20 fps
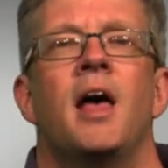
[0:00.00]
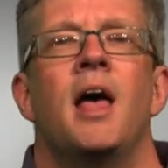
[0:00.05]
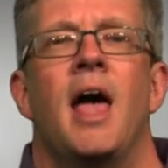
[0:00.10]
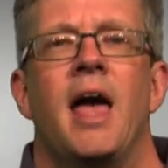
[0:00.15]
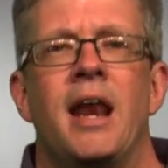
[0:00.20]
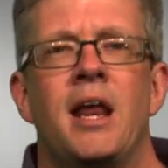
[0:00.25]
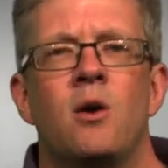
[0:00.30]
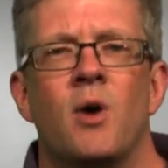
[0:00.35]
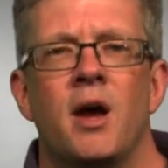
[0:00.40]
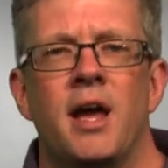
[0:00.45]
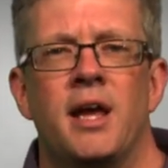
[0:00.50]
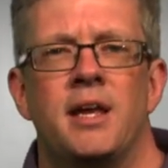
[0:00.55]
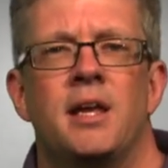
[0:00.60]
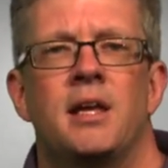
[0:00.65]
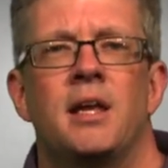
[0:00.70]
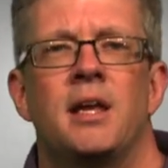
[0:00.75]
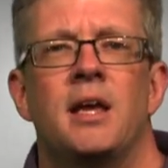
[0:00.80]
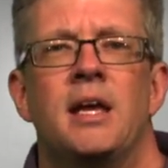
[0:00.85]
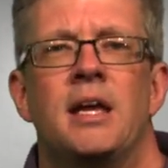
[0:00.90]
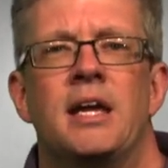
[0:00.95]
Anyway,
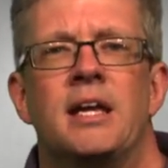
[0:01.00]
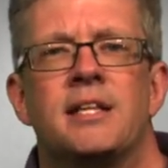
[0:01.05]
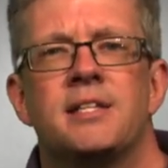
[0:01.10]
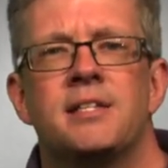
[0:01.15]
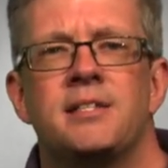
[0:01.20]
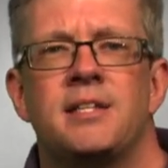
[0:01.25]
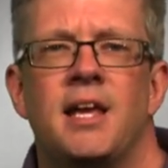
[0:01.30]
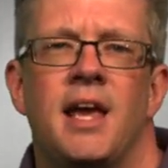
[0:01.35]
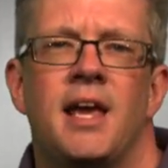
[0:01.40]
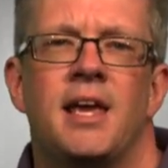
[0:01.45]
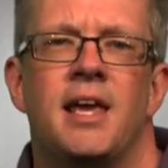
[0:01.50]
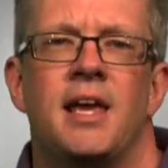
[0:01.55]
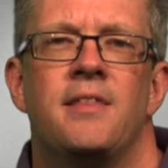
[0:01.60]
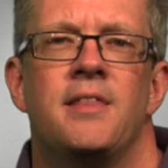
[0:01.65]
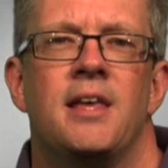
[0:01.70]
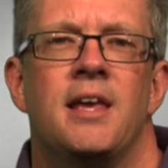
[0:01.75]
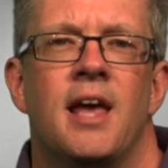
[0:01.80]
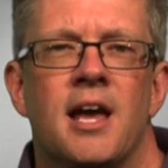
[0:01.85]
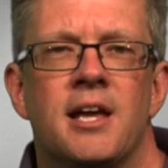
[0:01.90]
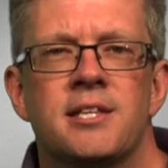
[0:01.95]
it's taking
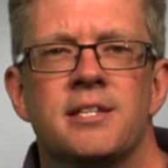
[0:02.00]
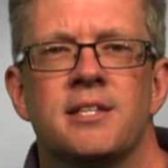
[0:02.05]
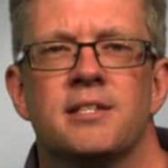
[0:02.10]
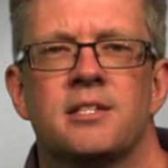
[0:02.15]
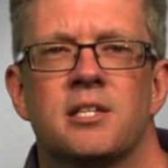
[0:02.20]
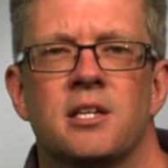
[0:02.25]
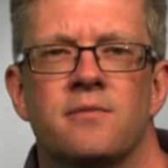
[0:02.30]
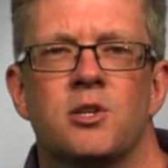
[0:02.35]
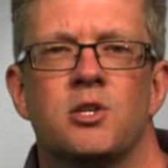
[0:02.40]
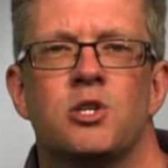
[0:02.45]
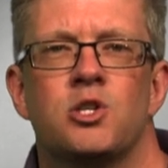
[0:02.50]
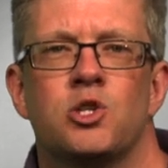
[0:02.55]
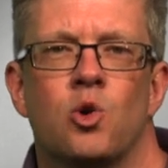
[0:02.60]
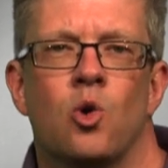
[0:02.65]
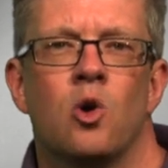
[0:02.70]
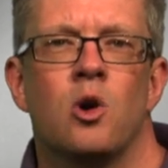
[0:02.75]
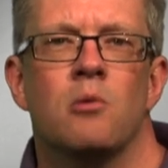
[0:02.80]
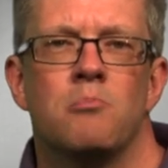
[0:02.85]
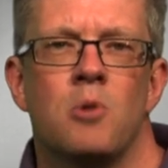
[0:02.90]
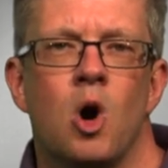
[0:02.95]
the essence of a
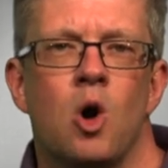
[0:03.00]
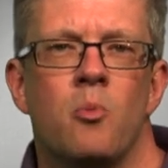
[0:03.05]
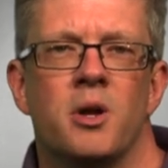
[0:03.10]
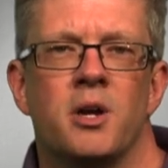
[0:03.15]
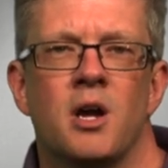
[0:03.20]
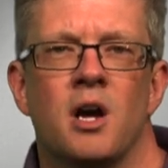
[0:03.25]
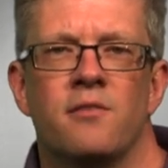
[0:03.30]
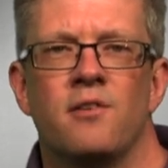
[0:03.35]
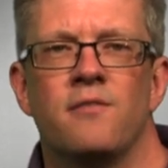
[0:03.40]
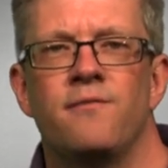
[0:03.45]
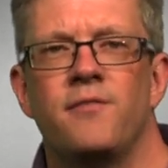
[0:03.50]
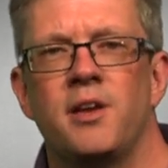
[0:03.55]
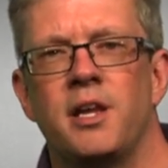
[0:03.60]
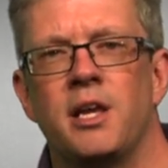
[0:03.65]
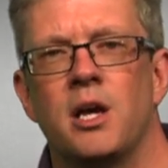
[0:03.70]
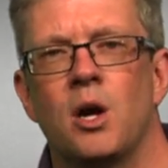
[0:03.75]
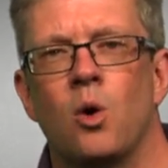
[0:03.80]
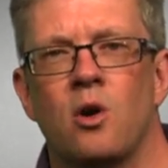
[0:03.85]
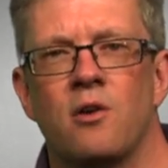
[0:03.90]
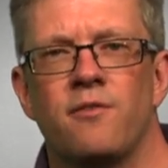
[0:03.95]
short moment of a
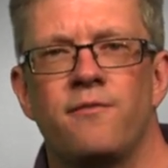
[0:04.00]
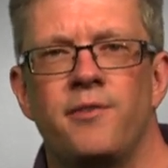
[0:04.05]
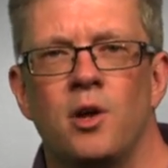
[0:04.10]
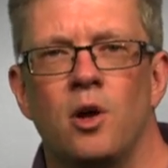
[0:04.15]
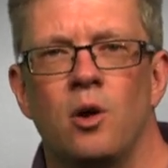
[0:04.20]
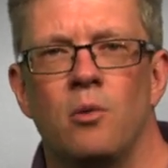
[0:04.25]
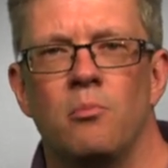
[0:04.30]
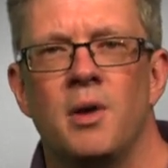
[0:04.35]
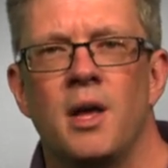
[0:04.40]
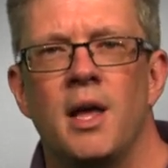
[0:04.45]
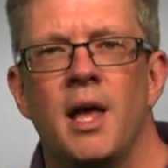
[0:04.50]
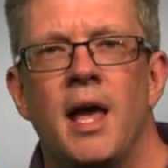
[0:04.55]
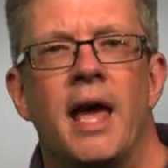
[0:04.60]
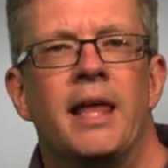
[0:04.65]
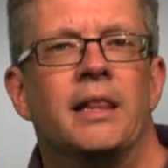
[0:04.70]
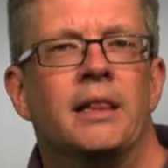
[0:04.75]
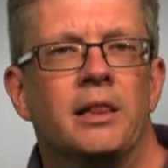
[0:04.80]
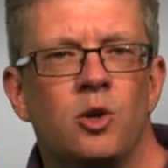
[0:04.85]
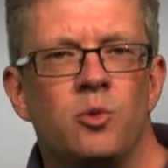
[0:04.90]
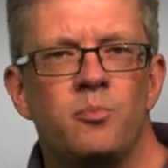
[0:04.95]
video or film
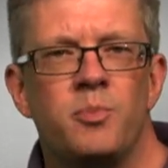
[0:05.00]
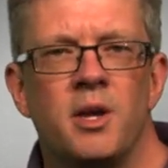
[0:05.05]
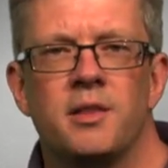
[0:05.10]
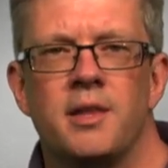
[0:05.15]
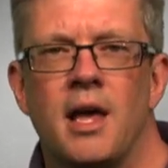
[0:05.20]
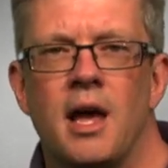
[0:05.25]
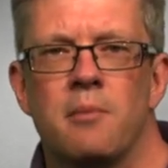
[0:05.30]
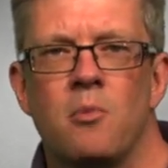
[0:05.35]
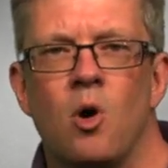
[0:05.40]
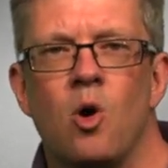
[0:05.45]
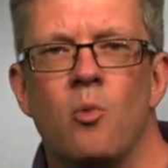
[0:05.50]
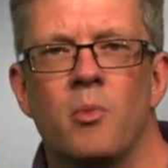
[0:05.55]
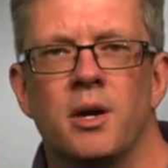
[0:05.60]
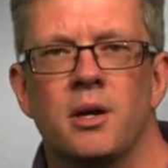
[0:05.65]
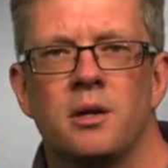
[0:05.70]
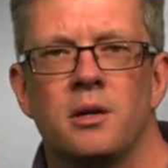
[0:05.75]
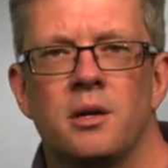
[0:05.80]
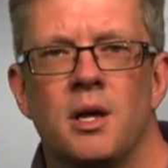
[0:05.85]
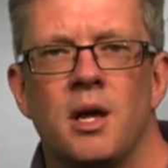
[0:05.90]
and looping that moment.